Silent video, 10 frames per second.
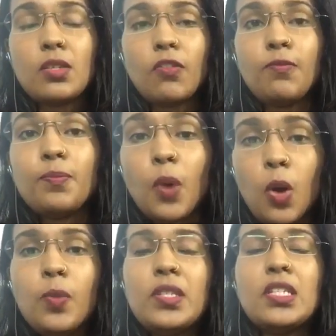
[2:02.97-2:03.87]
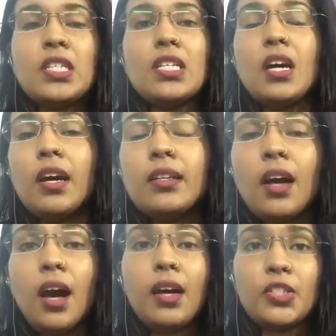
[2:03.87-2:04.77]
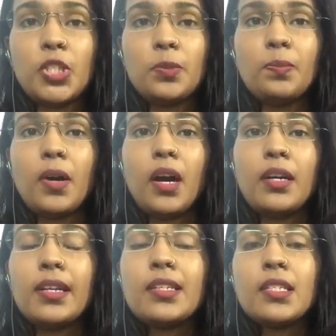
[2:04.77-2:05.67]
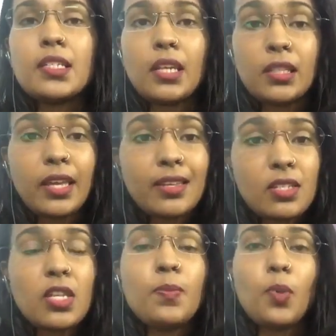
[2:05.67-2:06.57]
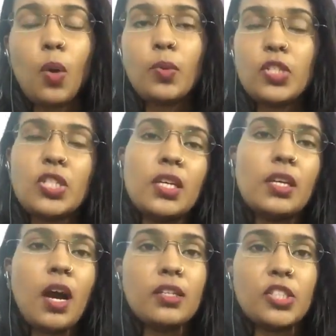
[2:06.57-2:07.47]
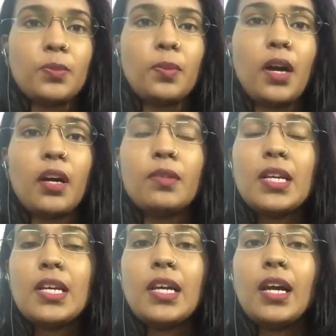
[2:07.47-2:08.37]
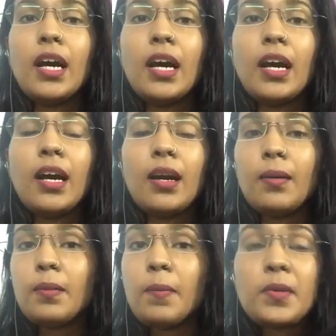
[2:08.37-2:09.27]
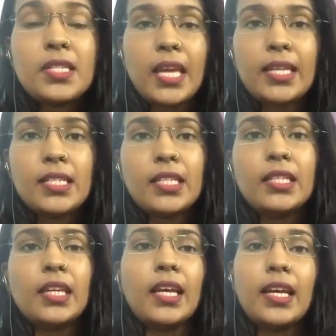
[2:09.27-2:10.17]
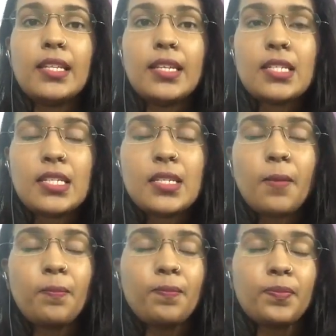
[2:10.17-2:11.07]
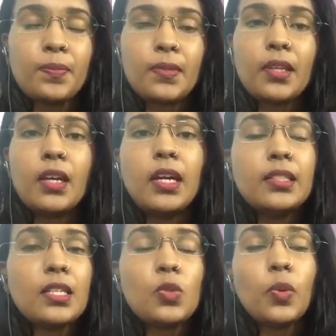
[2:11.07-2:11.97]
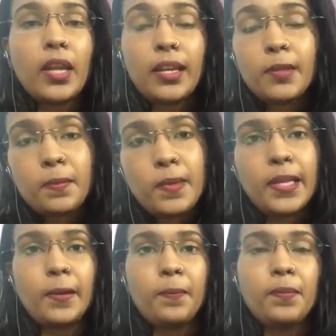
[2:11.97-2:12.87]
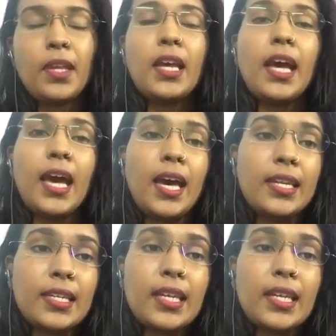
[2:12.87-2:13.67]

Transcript: of poverty and hardship are the extreme poverty and hardship are presented in this one-act play. And